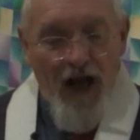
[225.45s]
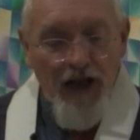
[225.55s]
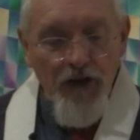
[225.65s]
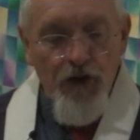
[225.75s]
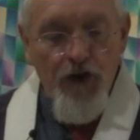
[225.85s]

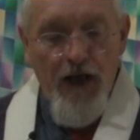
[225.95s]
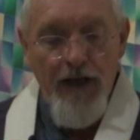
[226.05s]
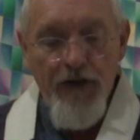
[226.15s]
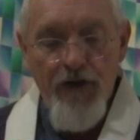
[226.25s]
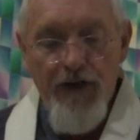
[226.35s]

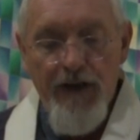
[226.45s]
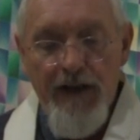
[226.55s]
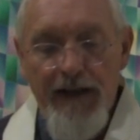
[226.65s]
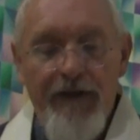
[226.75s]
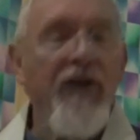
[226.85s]

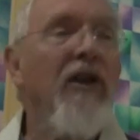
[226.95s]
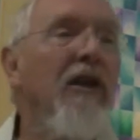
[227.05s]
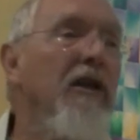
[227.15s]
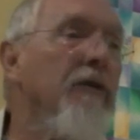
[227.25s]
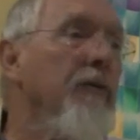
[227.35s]
unchanging,
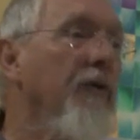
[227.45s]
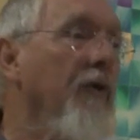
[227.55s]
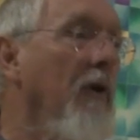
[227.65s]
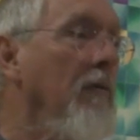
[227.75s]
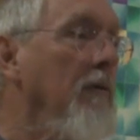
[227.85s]
eternal
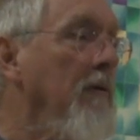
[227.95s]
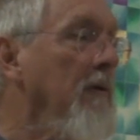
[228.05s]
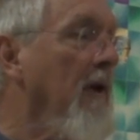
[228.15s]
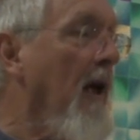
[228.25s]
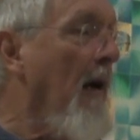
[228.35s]
soul,
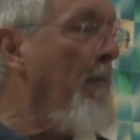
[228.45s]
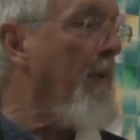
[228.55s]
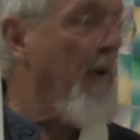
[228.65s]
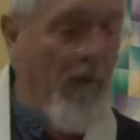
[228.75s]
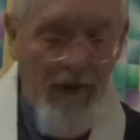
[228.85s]
a
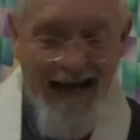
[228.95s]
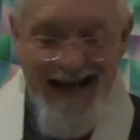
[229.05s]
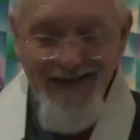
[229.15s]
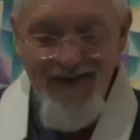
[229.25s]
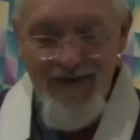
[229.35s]
pure
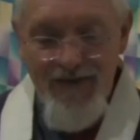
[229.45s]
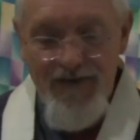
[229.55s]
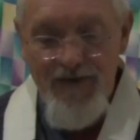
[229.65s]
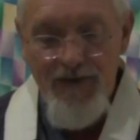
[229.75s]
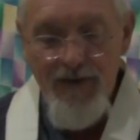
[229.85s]

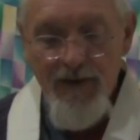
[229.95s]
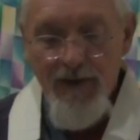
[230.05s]
essence,